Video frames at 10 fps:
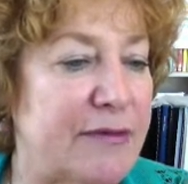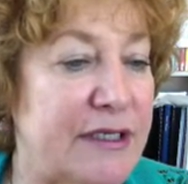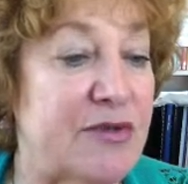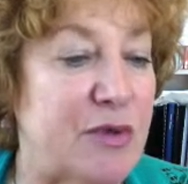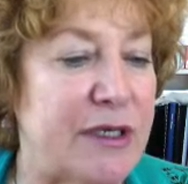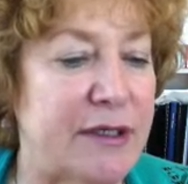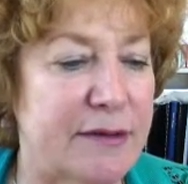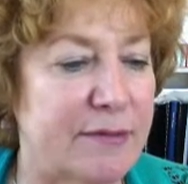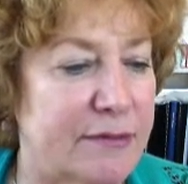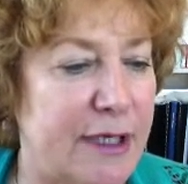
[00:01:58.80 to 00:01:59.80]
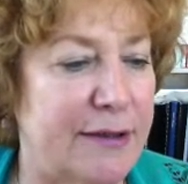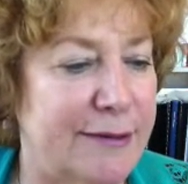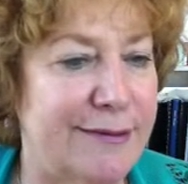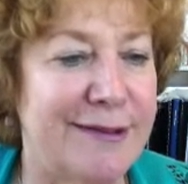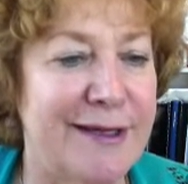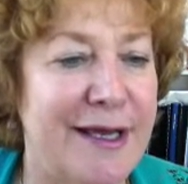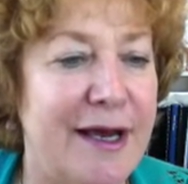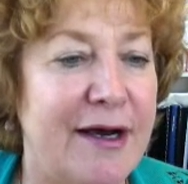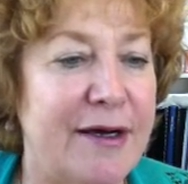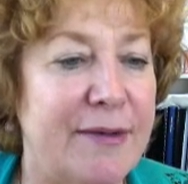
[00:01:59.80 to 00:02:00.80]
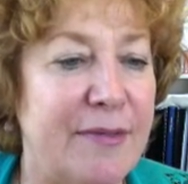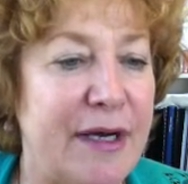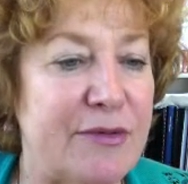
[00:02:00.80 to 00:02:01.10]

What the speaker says: this week, I